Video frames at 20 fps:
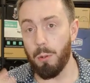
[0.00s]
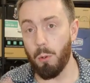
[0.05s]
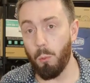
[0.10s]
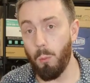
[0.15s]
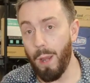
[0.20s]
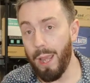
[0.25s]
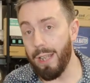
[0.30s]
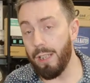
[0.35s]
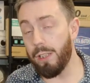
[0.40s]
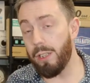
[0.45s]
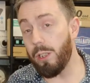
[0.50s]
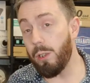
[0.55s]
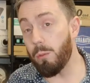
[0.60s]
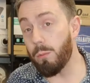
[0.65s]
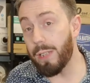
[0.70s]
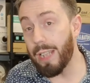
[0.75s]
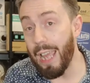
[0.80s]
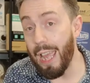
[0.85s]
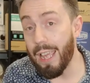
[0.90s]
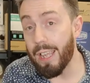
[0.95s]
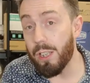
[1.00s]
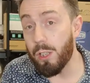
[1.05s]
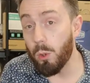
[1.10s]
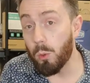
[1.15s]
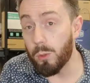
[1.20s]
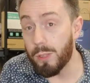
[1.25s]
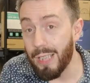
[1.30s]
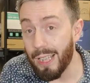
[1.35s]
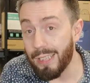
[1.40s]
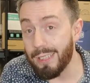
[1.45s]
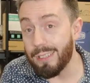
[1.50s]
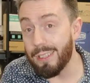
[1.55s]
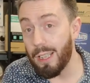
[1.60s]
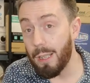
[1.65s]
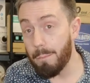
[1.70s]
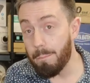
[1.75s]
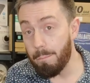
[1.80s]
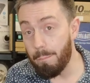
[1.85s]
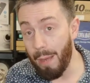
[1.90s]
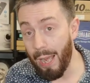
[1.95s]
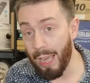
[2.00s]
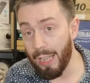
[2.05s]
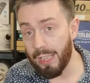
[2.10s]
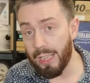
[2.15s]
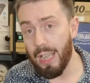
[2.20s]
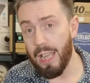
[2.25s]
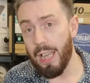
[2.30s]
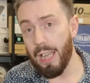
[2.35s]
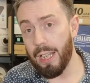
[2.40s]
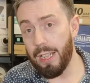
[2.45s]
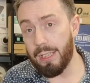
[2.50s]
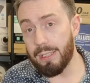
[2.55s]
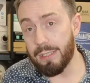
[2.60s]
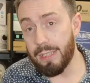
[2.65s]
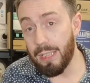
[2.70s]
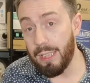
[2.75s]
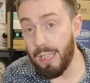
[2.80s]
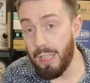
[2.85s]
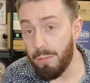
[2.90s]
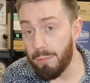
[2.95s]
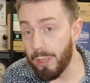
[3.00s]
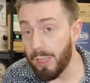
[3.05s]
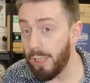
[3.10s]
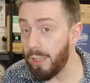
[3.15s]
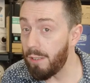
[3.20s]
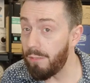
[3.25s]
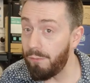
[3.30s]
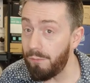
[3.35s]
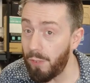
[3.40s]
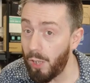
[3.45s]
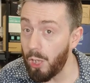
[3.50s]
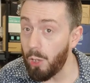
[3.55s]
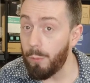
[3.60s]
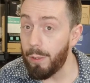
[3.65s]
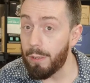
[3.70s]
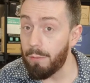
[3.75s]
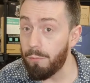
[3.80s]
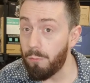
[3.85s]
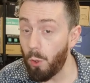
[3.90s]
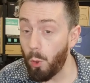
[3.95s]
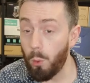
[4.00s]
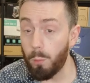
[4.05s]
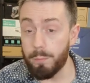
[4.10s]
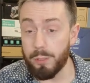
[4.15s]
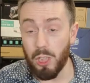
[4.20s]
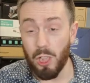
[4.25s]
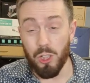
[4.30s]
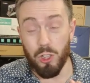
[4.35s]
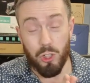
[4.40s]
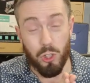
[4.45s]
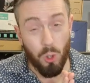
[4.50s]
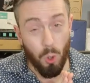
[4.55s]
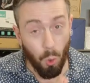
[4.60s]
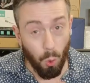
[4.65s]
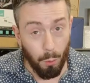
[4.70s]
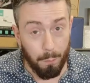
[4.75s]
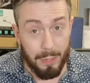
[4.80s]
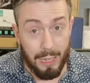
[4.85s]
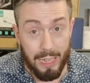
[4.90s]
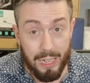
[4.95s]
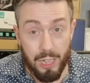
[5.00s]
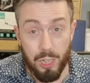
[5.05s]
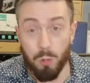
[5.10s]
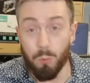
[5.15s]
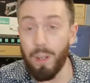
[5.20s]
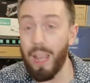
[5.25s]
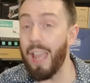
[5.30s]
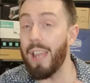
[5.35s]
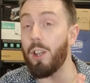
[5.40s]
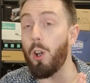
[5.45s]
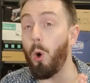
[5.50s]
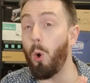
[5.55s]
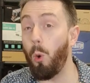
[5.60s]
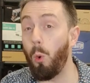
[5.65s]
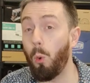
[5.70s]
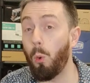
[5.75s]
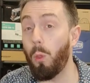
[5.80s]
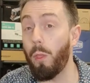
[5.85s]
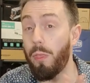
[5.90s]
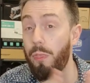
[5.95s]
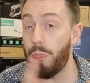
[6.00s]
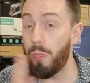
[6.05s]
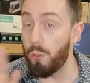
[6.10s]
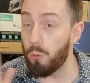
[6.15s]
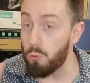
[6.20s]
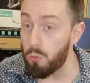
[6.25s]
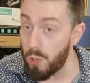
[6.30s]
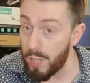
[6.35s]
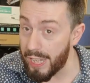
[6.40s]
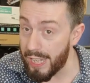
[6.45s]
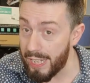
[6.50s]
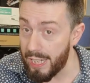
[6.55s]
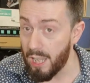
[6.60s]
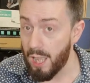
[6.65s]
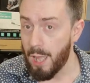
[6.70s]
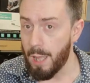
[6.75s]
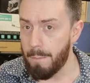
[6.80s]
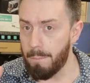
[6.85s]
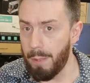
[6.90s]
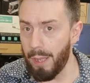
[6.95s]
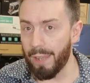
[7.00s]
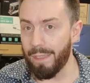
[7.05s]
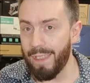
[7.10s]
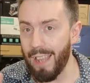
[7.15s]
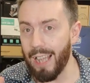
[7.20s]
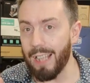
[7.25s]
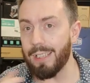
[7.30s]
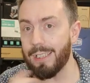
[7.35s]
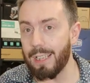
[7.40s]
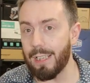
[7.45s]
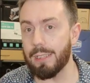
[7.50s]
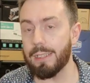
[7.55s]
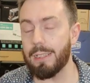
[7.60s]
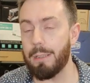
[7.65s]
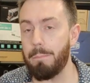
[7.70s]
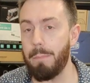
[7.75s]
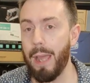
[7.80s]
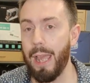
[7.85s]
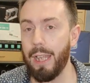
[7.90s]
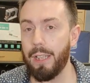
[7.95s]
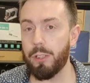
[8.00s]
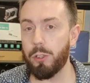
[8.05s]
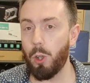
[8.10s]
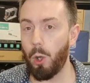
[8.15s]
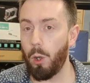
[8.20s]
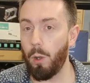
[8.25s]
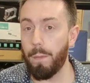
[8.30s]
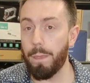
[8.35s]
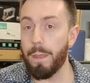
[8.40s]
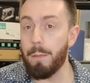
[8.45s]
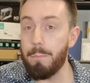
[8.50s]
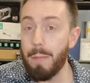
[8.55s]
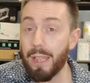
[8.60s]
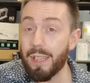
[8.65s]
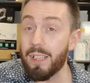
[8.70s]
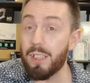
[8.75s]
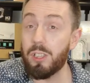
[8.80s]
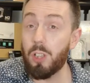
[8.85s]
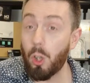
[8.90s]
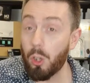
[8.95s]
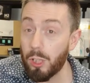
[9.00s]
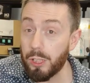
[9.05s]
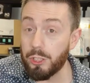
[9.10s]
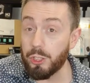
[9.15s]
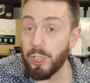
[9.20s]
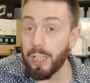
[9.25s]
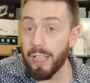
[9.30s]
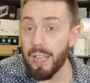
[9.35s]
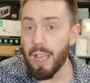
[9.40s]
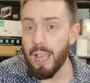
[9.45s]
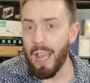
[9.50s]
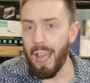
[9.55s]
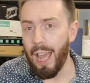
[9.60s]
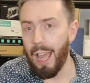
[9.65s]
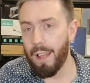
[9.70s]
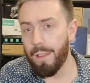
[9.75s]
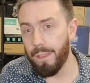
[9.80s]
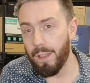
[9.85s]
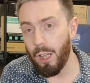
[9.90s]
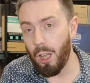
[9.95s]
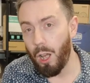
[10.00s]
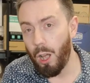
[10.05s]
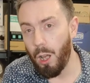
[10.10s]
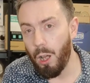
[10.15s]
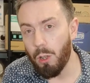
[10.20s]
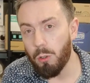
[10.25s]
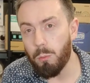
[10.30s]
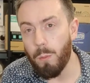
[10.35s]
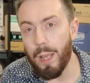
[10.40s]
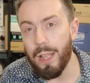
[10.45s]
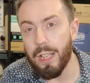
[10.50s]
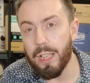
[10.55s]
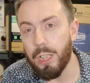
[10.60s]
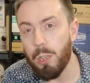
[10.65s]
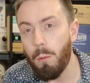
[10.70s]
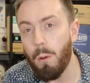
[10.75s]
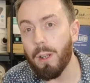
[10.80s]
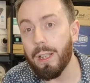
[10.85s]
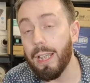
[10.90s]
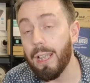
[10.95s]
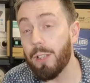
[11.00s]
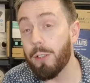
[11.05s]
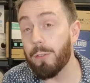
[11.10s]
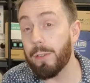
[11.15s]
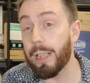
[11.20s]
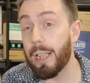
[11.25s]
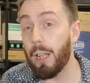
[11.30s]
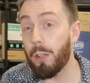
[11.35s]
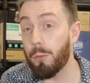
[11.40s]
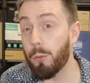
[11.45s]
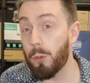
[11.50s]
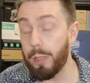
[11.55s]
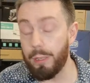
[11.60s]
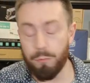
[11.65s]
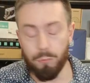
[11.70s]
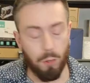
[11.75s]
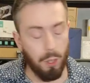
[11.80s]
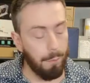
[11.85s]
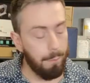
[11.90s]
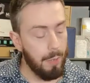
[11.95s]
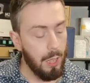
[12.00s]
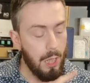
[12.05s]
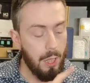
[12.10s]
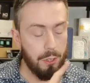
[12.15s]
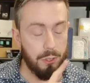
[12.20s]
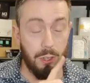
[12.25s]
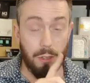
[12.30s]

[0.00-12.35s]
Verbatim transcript: But when you get your data back, it is delivered in the following forms. Normally, you get all three, but that does depend on the methodology and the hardware that you are getting the recovery from.